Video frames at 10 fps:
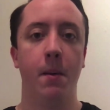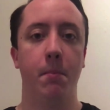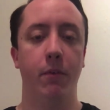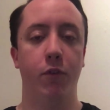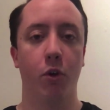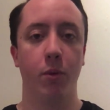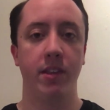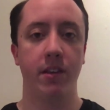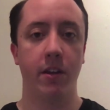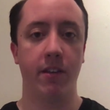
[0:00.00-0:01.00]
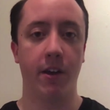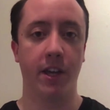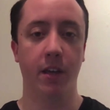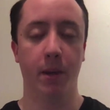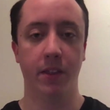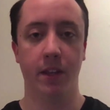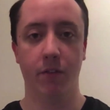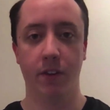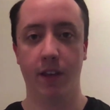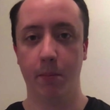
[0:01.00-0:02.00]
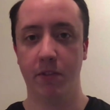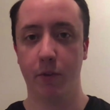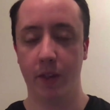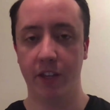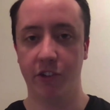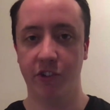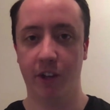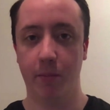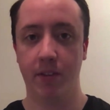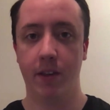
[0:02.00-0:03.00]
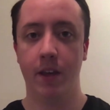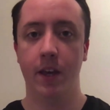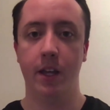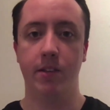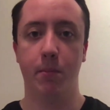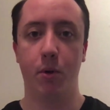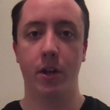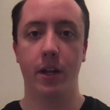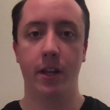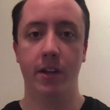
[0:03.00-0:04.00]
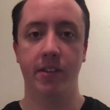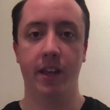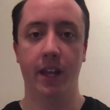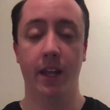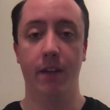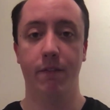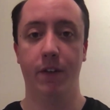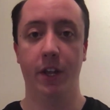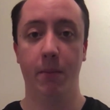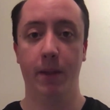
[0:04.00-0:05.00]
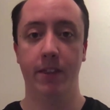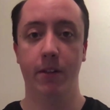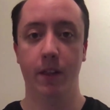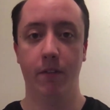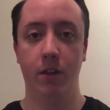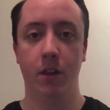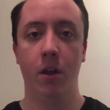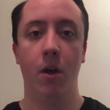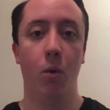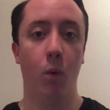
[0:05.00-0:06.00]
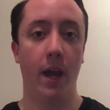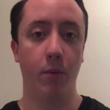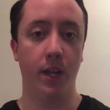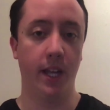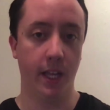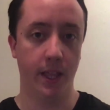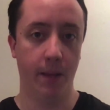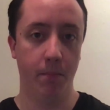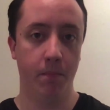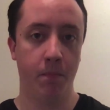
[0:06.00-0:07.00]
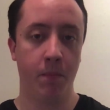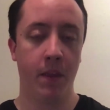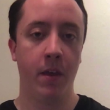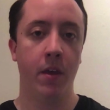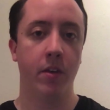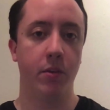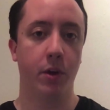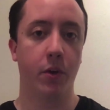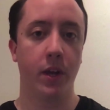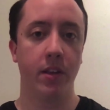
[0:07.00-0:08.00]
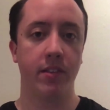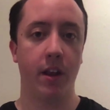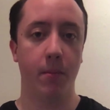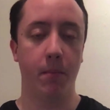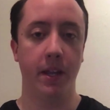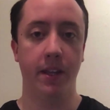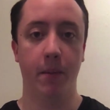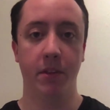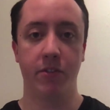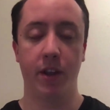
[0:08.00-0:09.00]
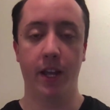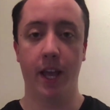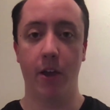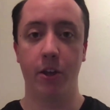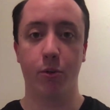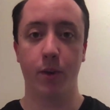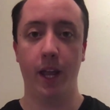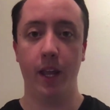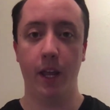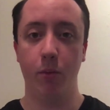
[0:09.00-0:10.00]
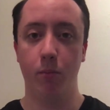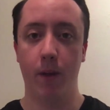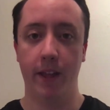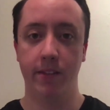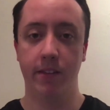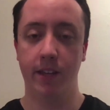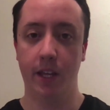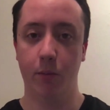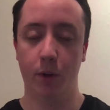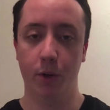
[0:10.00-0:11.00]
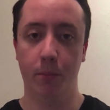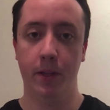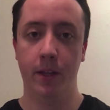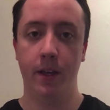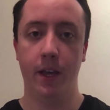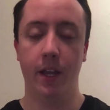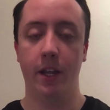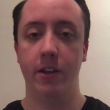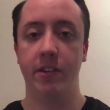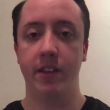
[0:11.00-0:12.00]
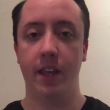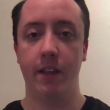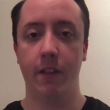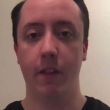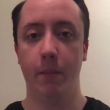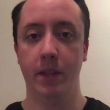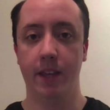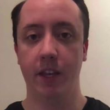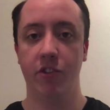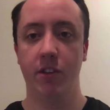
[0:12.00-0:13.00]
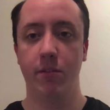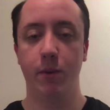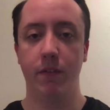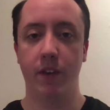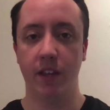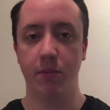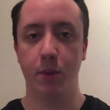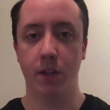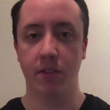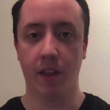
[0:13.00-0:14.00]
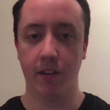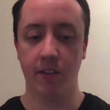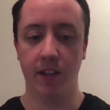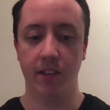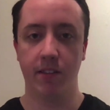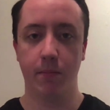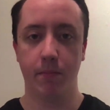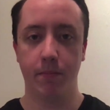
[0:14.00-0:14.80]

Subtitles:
Before we start talking about the different types of relationships, it's important to understand at a fundamental level why we need them. So we're going to start by demonstrating how to create an entity in Room and understanding the limitations we face with those entities.